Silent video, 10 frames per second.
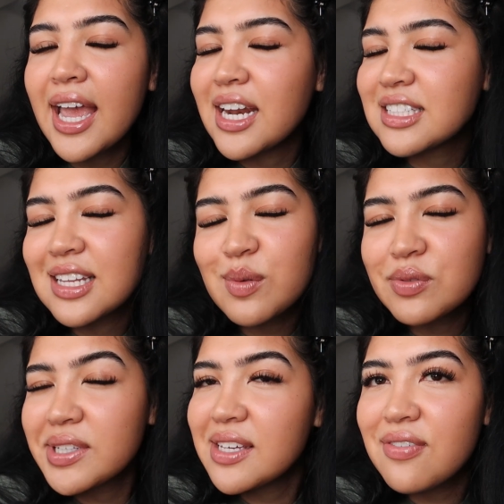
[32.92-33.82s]
and it's gonna be
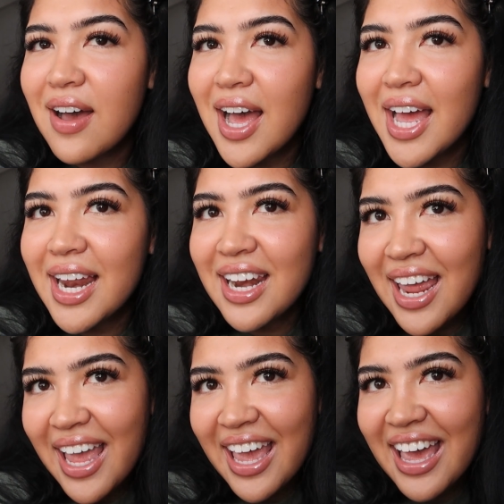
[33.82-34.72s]
really
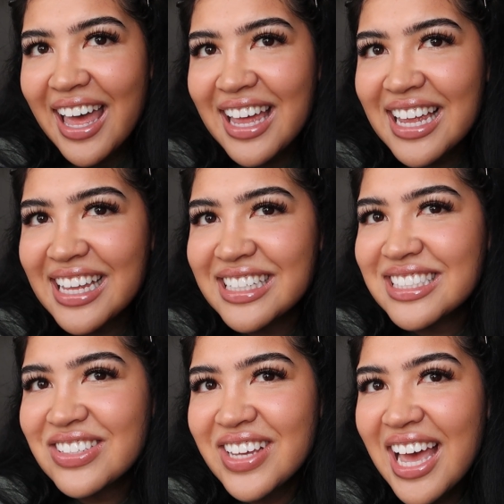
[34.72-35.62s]
fun. And
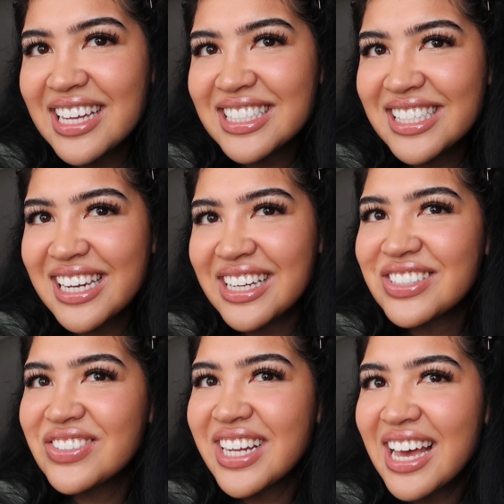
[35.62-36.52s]
so yeah, stay
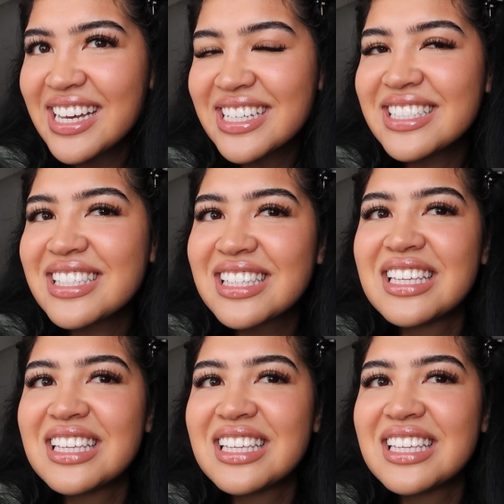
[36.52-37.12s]
tuned guys.